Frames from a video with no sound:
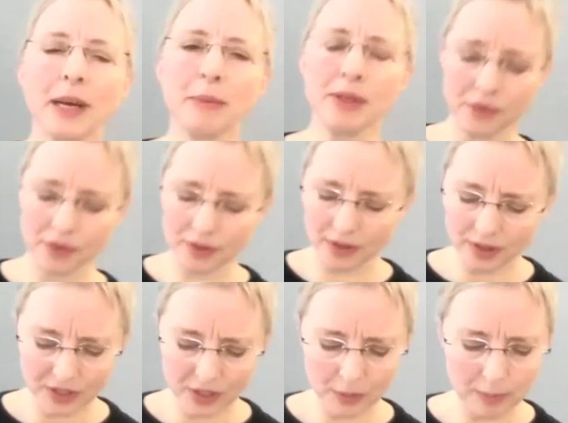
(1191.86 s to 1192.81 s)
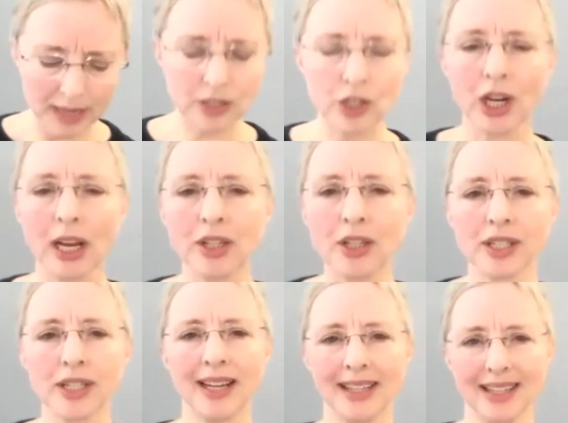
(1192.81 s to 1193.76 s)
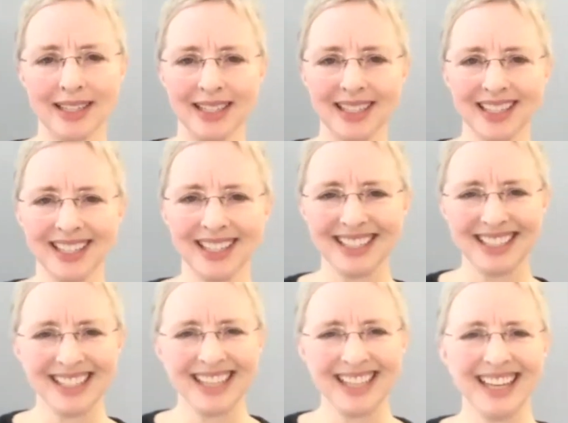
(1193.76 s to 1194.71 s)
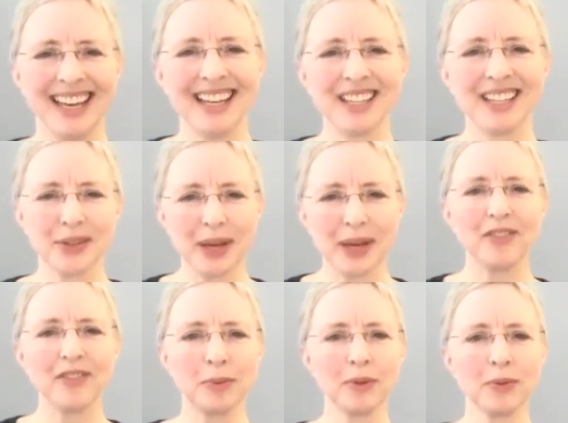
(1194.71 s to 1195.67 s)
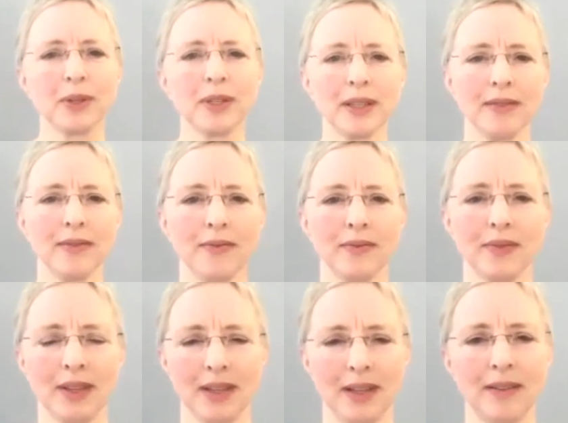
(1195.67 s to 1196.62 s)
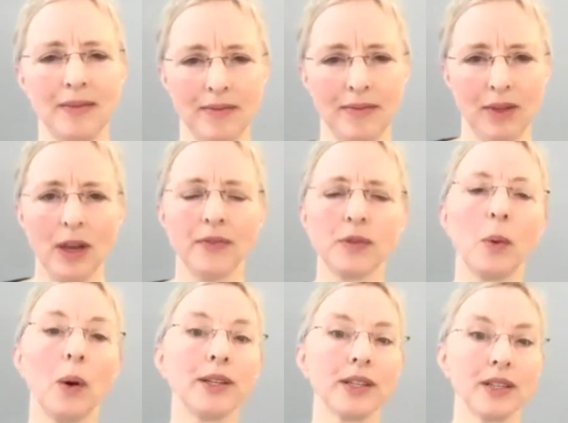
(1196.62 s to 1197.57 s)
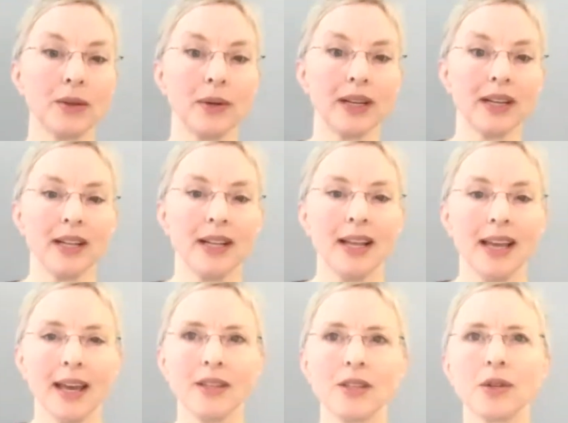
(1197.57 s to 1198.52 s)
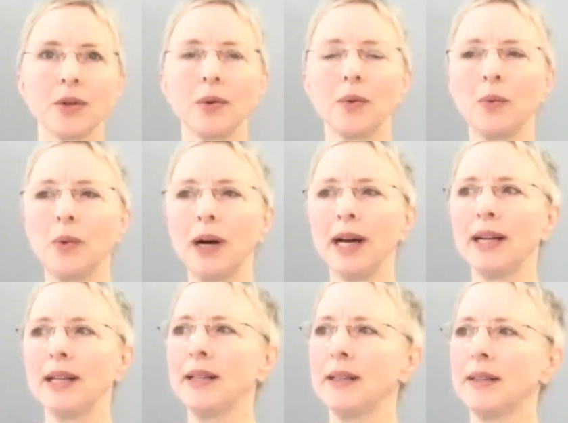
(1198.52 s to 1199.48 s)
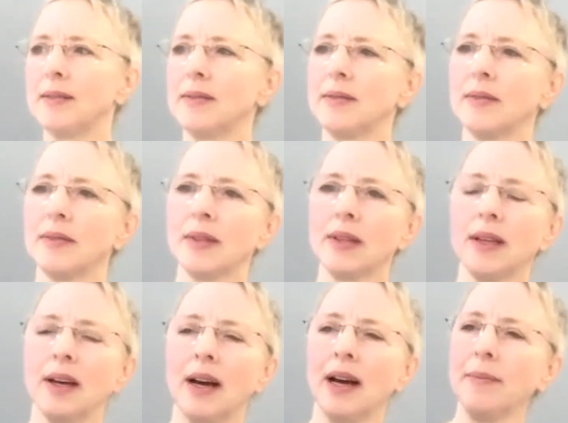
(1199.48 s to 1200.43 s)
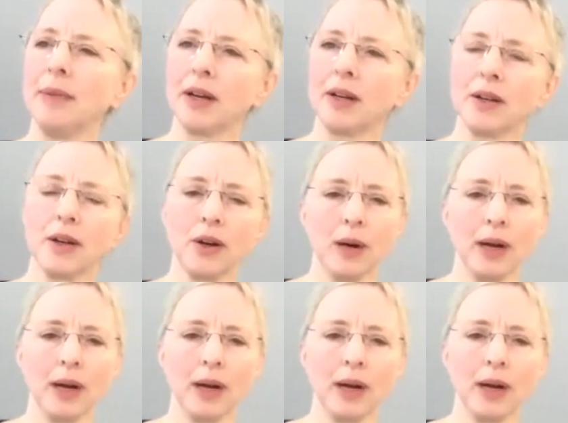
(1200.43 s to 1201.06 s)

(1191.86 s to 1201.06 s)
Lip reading: to make change is not easy. And so you have to be really, you have to want to do it. And so while I'm not going to go out to